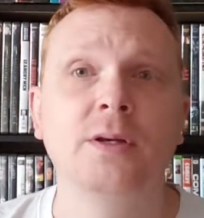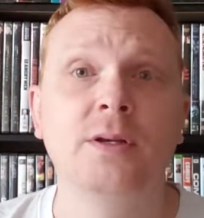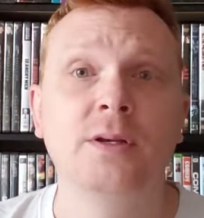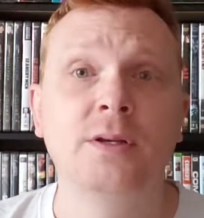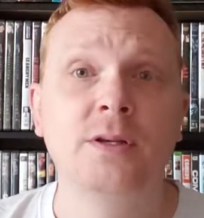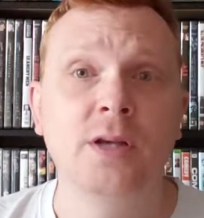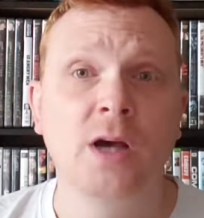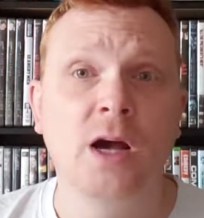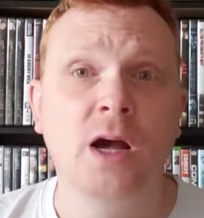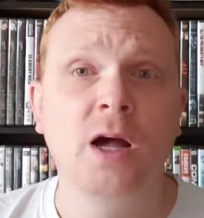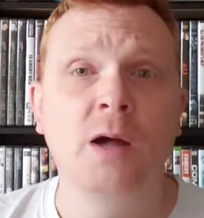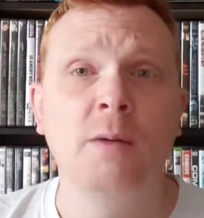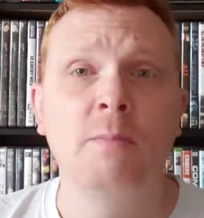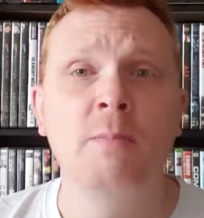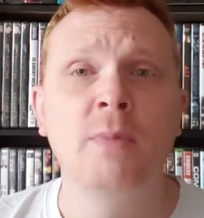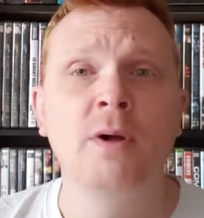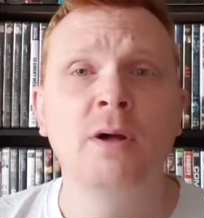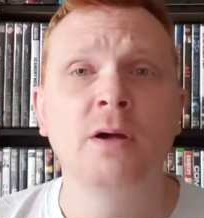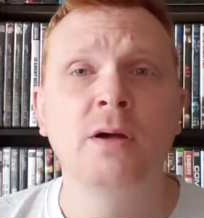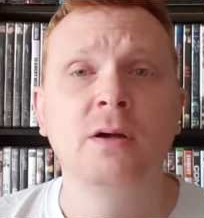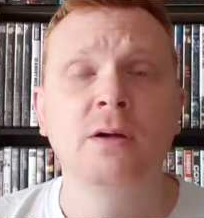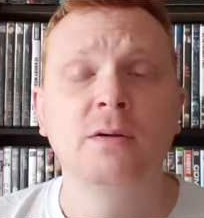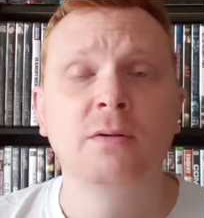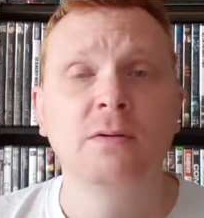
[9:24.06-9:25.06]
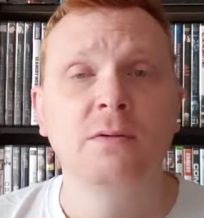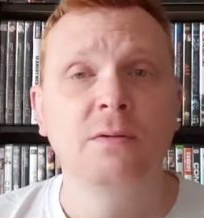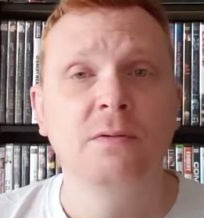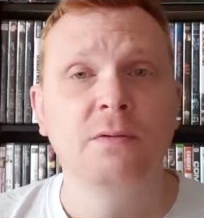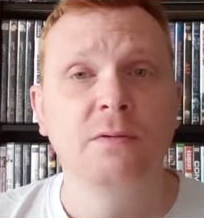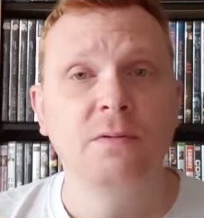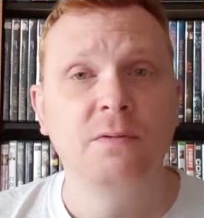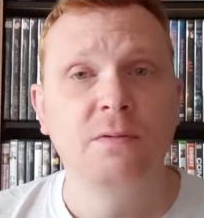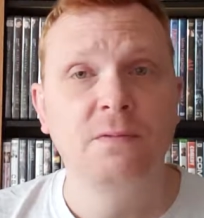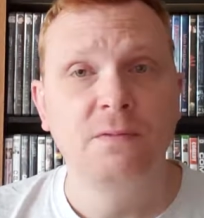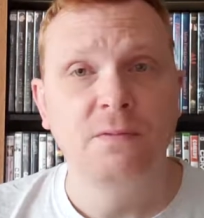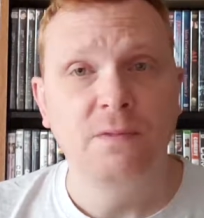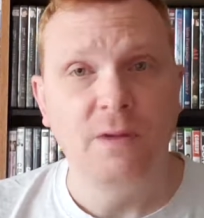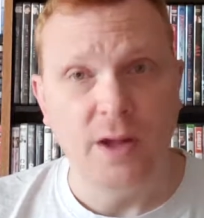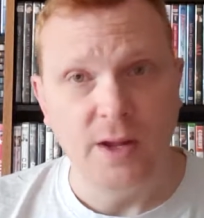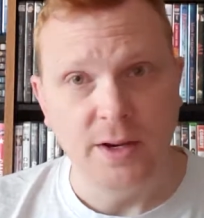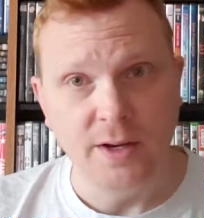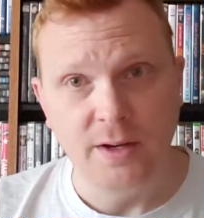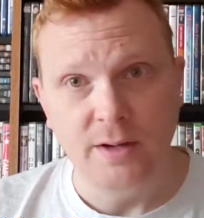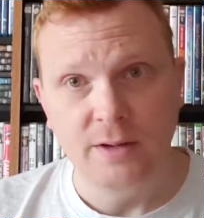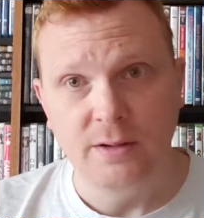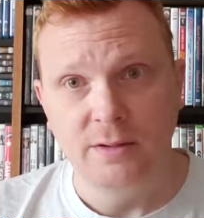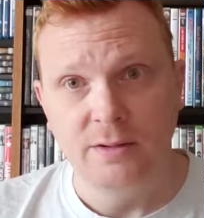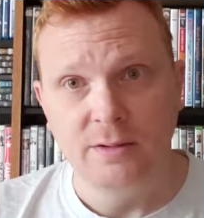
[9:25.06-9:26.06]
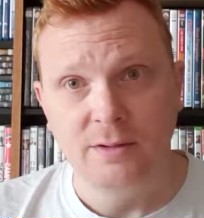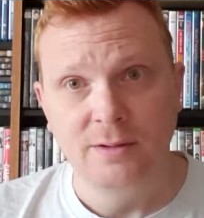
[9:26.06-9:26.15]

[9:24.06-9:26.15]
dumb fun.